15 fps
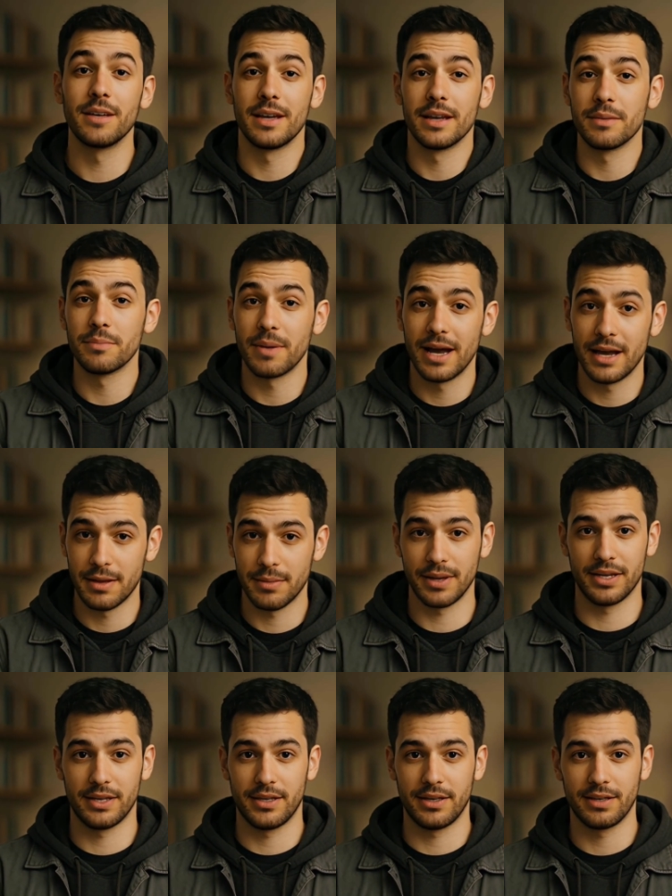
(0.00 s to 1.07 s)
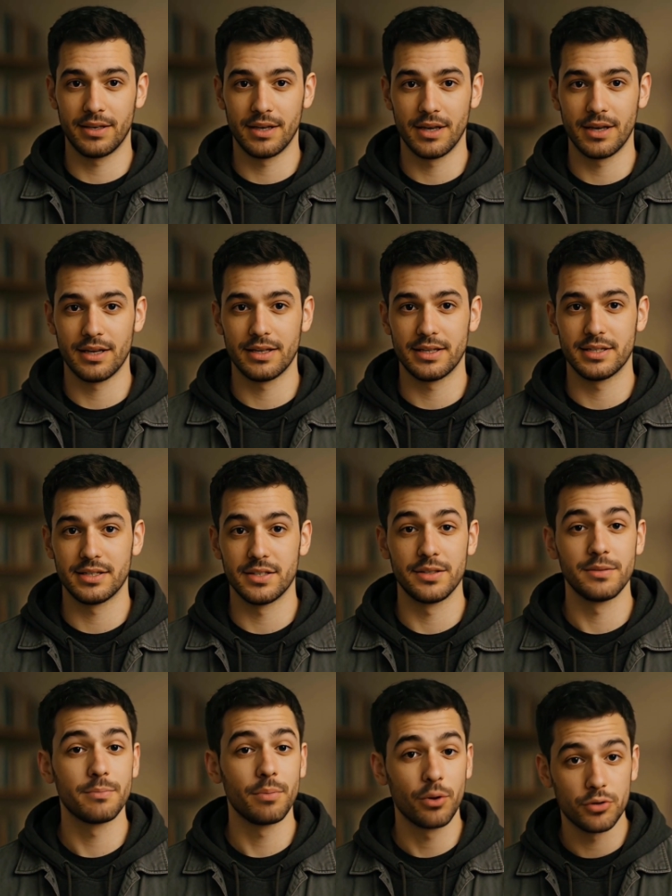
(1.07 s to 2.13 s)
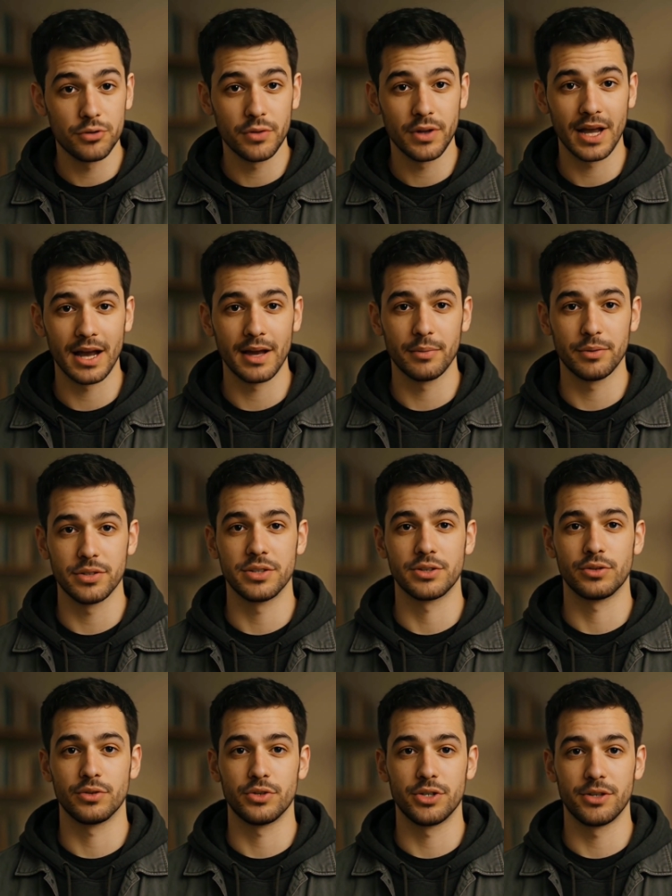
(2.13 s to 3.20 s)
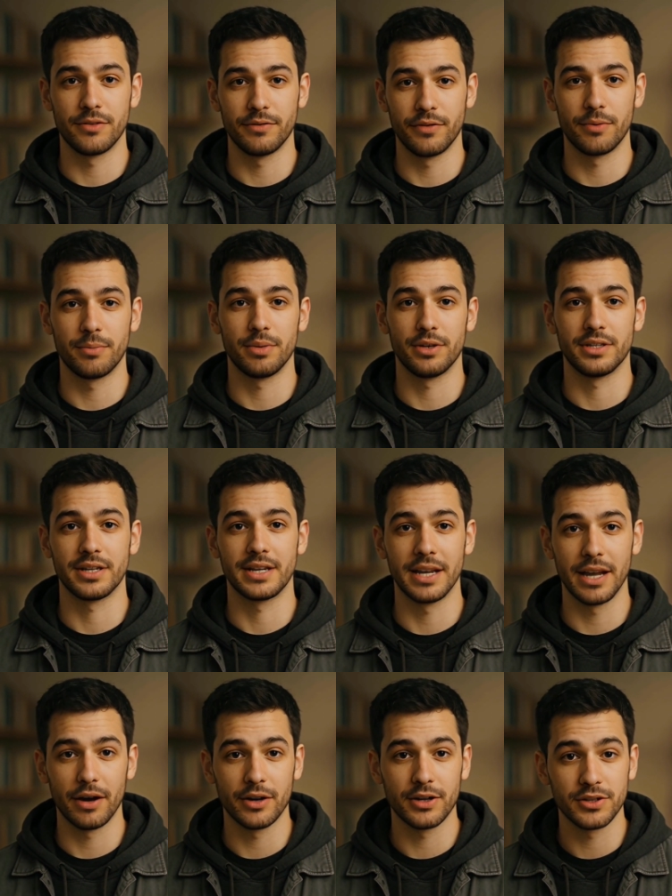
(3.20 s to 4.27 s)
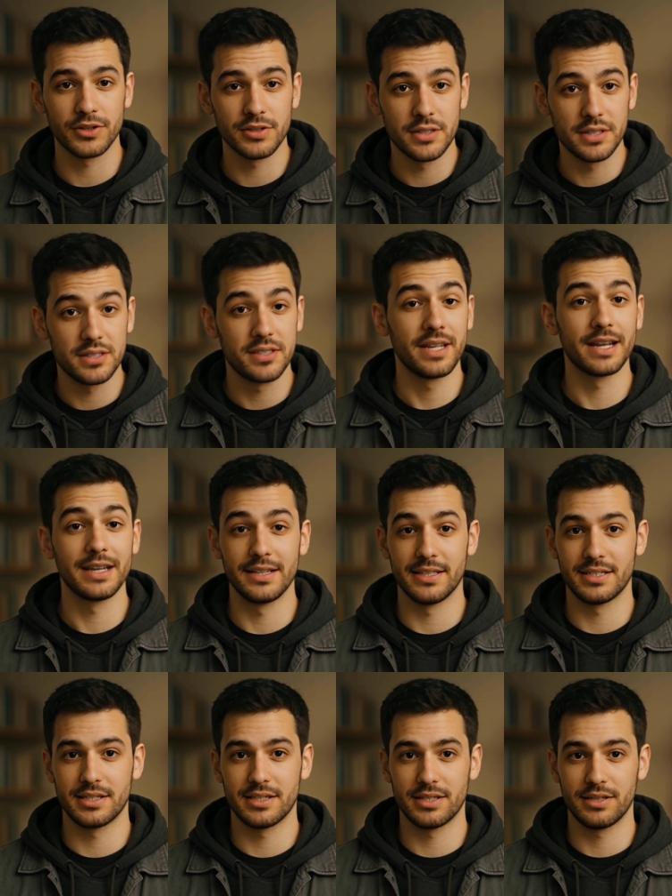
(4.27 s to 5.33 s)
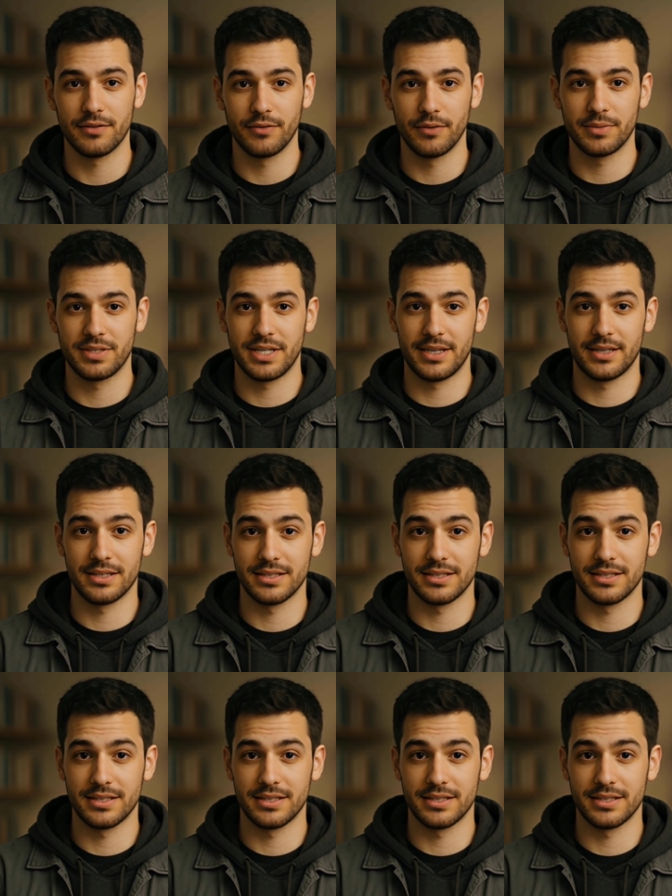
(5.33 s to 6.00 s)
in my opinion, this is the most reliable solution for building characters that stay consistent from scene to